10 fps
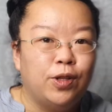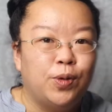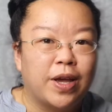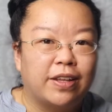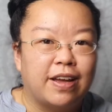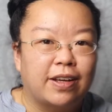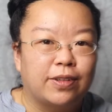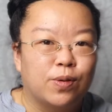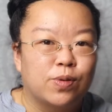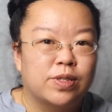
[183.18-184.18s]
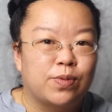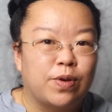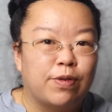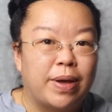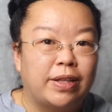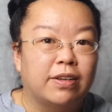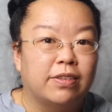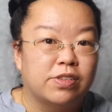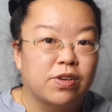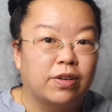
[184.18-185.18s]
you get diagnosed with a mental
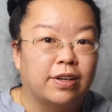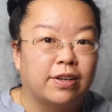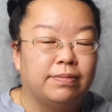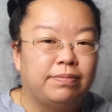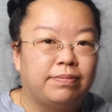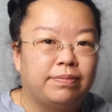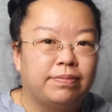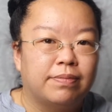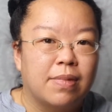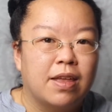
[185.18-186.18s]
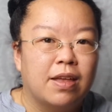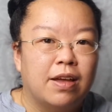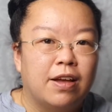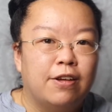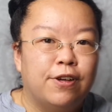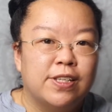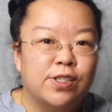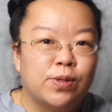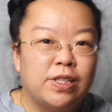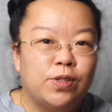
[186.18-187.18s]
disorder? First,
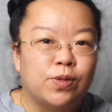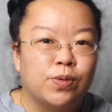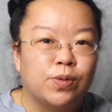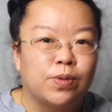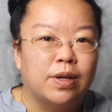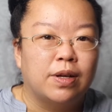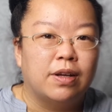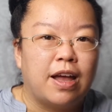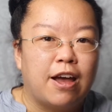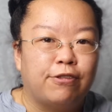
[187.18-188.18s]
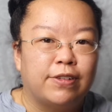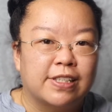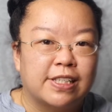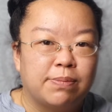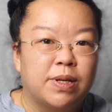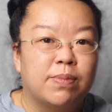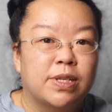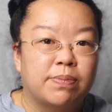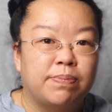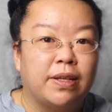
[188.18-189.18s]
you need to have the
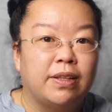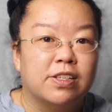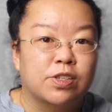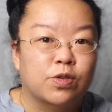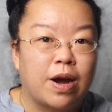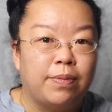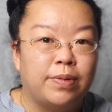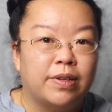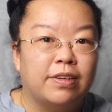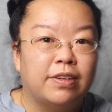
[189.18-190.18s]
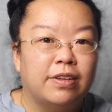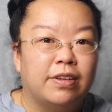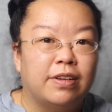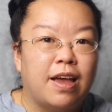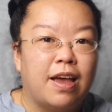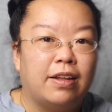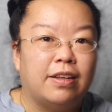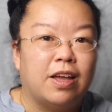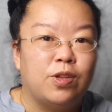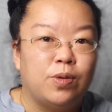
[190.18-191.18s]
symptoms being described and
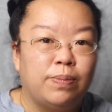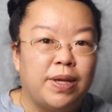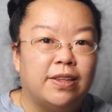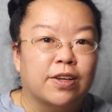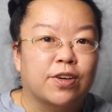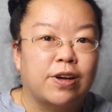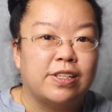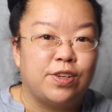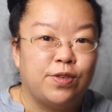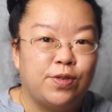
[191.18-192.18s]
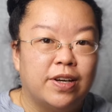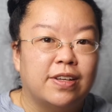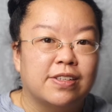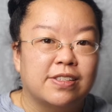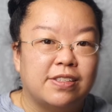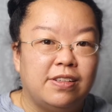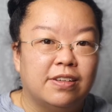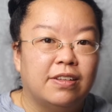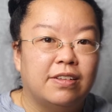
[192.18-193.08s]
that you meet the criteria that's needed.